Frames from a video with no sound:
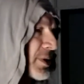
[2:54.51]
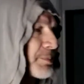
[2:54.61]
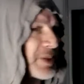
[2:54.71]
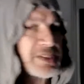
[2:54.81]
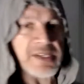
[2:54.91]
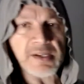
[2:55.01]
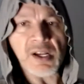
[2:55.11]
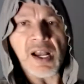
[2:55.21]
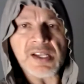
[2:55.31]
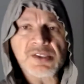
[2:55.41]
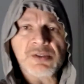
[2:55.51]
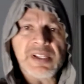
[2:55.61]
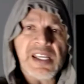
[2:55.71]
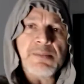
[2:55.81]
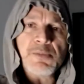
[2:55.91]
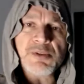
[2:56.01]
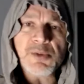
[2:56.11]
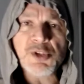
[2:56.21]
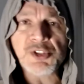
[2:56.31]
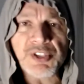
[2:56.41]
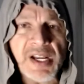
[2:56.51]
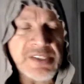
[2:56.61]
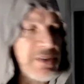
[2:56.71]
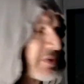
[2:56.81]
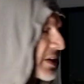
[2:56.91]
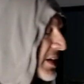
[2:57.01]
a place at Costco and they keep re-merchandising thing.